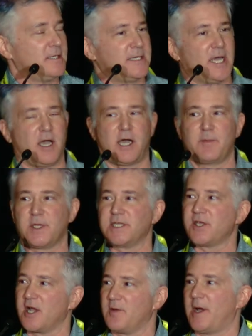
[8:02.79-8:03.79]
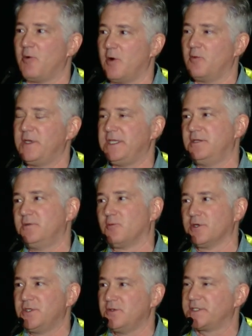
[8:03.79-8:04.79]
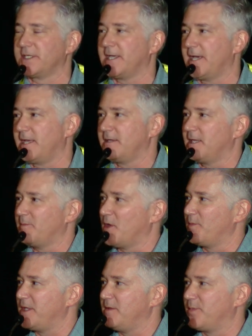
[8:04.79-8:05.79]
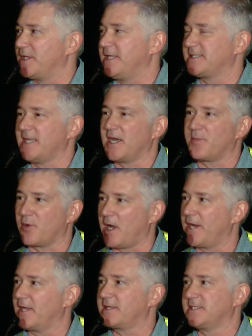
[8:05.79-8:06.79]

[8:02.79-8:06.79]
Now, I'm going to talk about what we're using at MLB, but it's not a product.